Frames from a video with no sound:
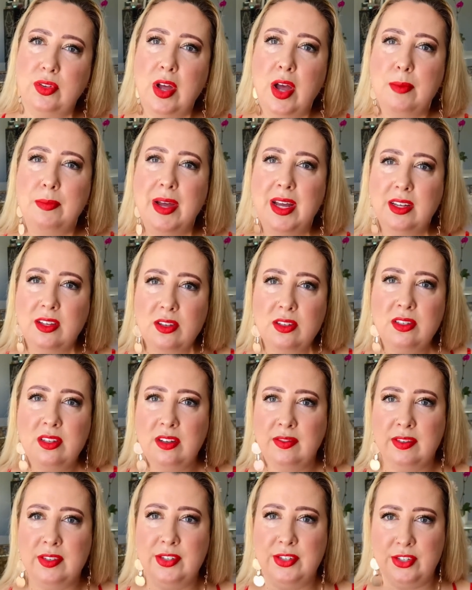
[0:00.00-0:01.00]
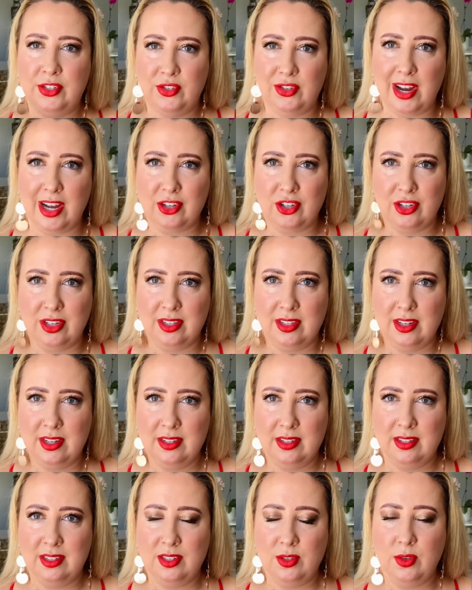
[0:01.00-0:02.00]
make yourself a distraction list.